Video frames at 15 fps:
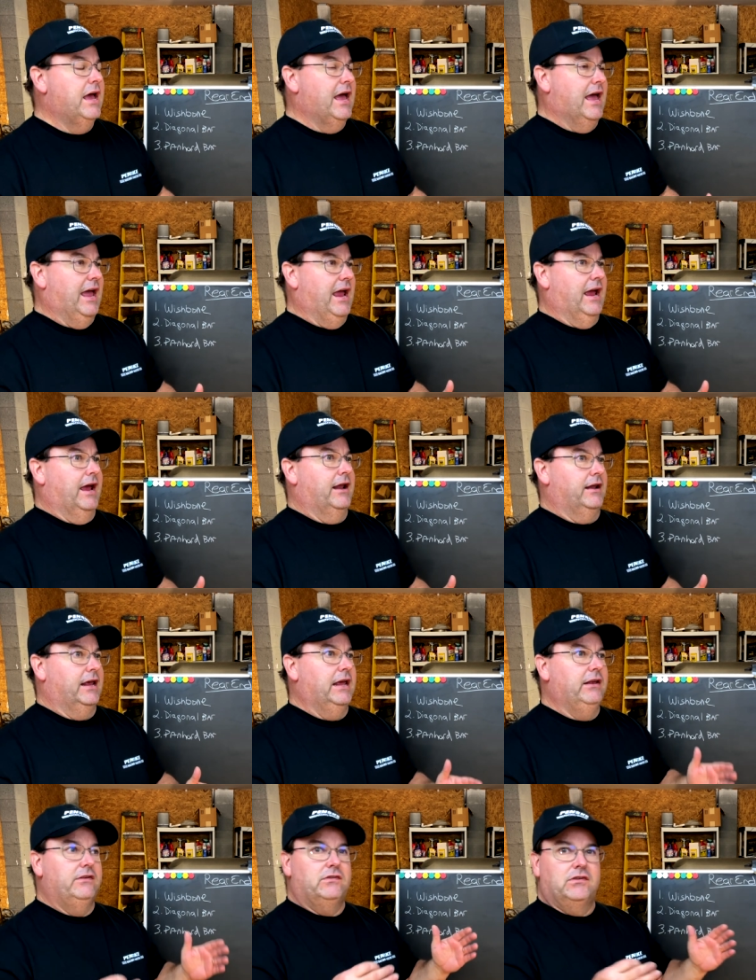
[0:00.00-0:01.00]
And
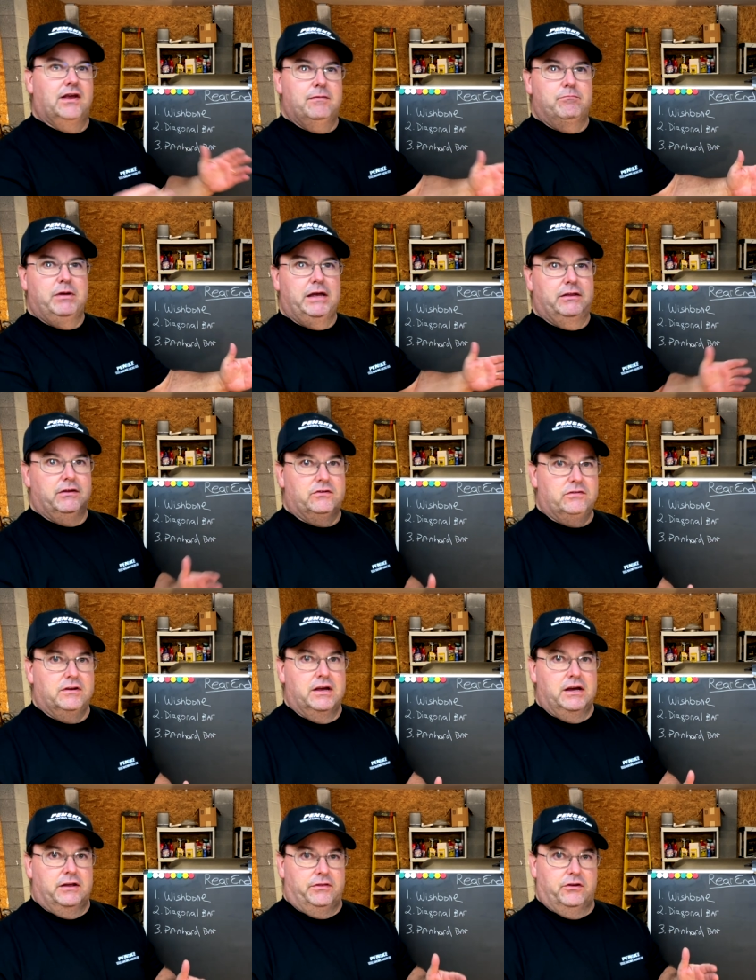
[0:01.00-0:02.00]
he sent me this
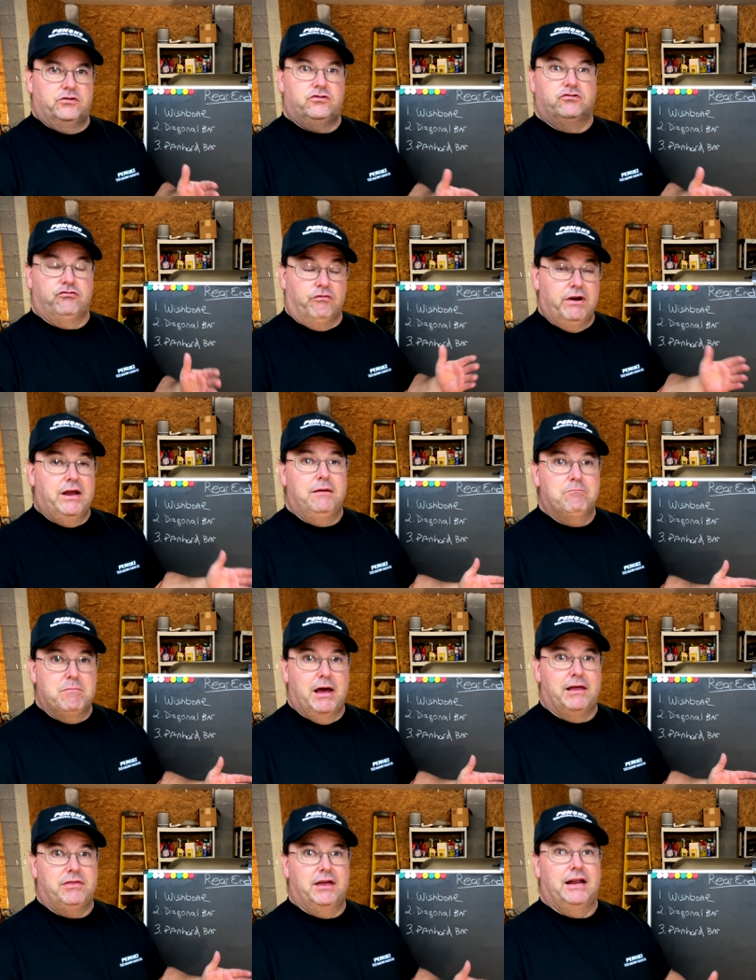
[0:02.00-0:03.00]
the string
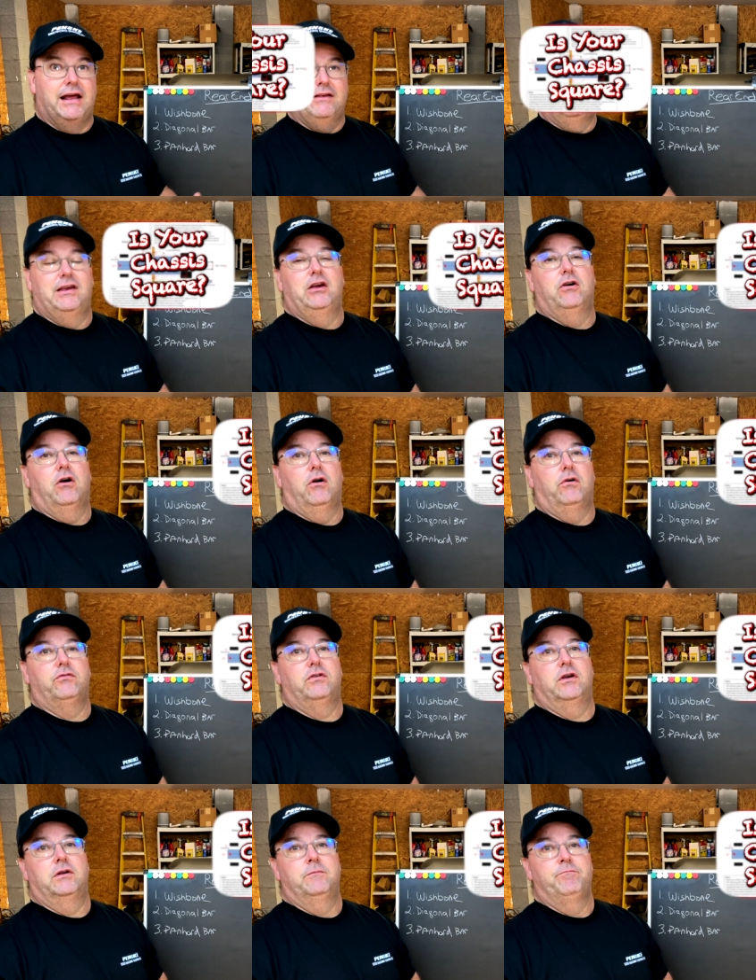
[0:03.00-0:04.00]
method, as he
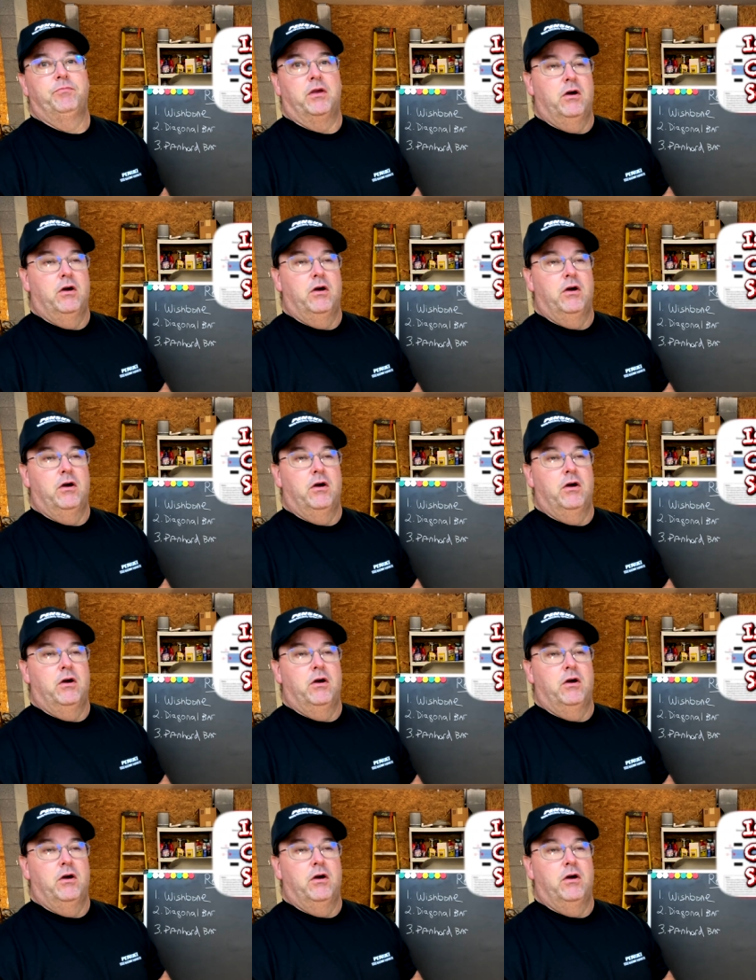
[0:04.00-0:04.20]
calls it,